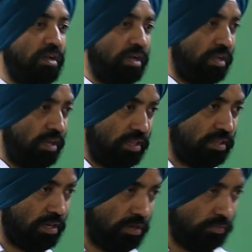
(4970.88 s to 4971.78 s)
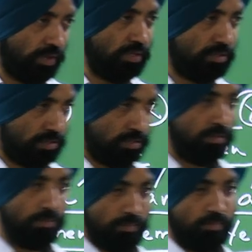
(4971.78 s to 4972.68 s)
our agricultural fields.
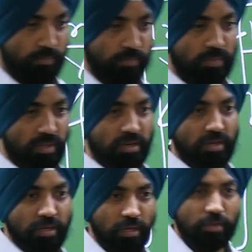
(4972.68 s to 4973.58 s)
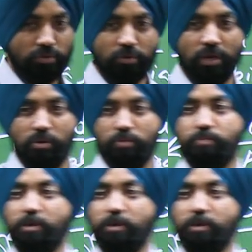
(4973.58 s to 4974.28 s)
Okay. So now